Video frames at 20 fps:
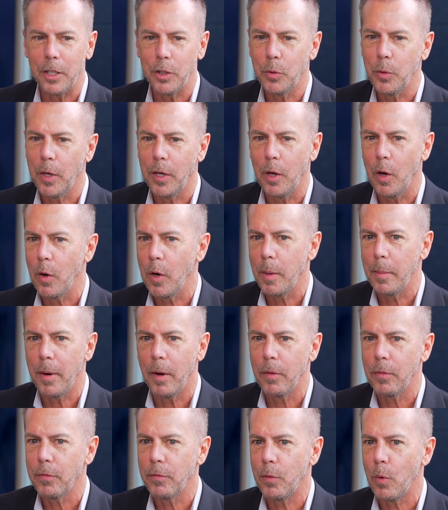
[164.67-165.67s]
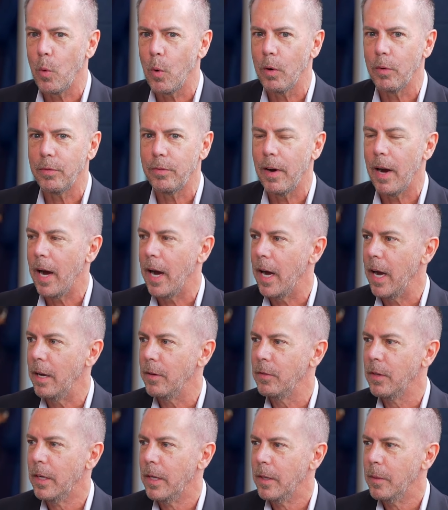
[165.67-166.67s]
There's really only about 4 or
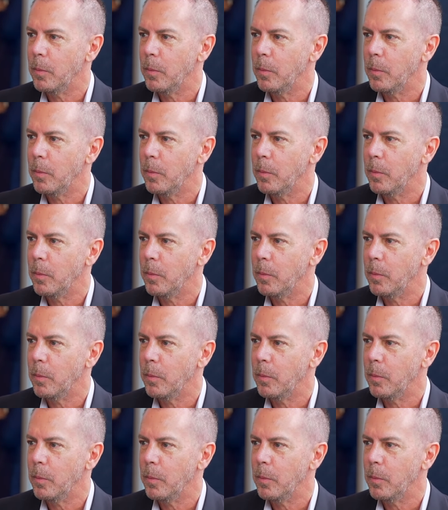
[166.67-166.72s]
5,